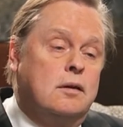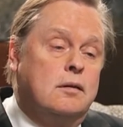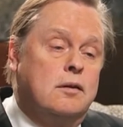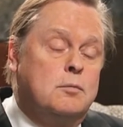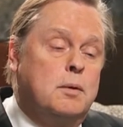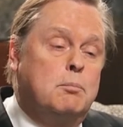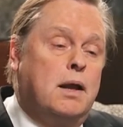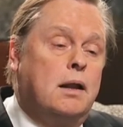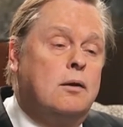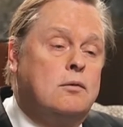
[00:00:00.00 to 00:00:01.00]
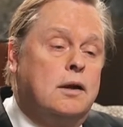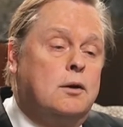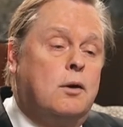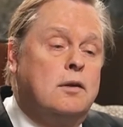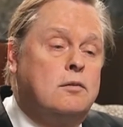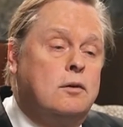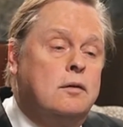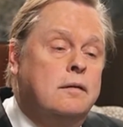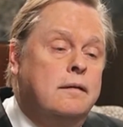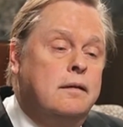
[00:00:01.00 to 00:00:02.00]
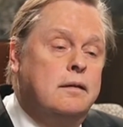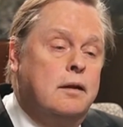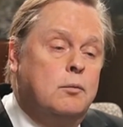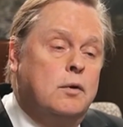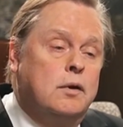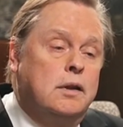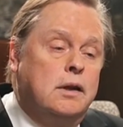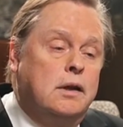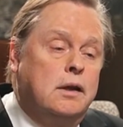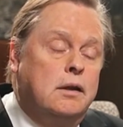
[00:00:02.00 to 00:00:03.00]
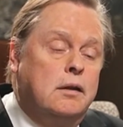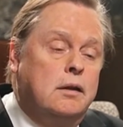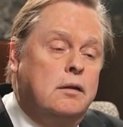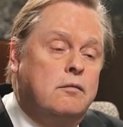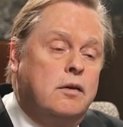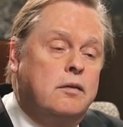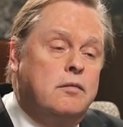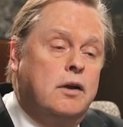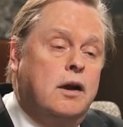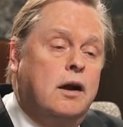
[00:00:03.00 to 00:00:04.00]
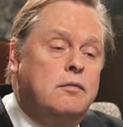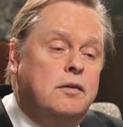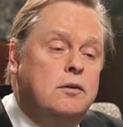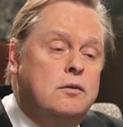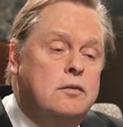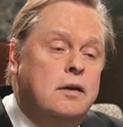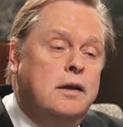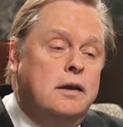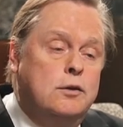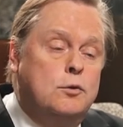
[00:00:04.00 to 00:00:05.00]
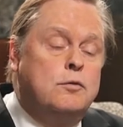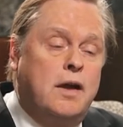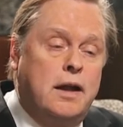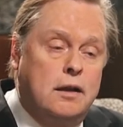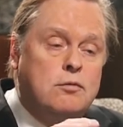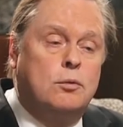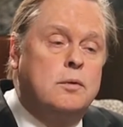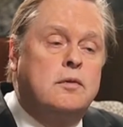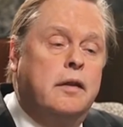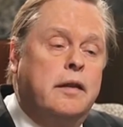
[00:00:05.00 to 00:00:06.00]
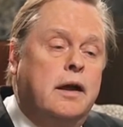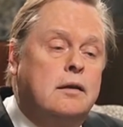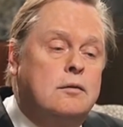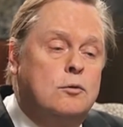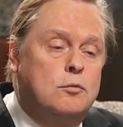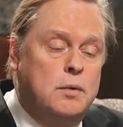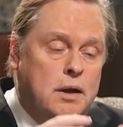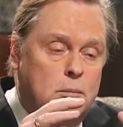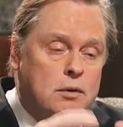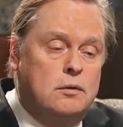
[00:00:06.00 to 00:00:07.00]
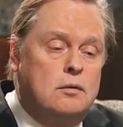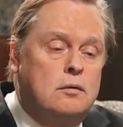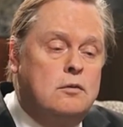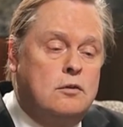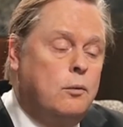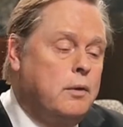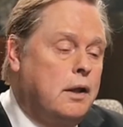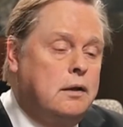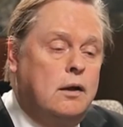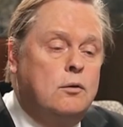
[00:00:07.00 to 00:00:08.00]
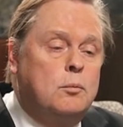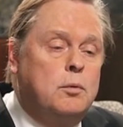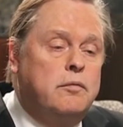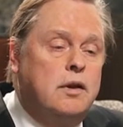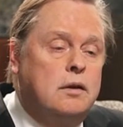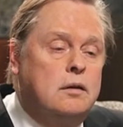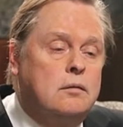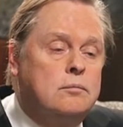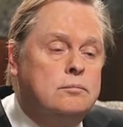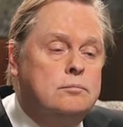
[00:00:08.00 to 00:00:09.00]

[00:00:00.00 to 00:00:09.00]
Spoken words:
have been bailouts like Chrysler that were in the very, very high figures. You've had influence on that. You've been able to slow that down or prevent it.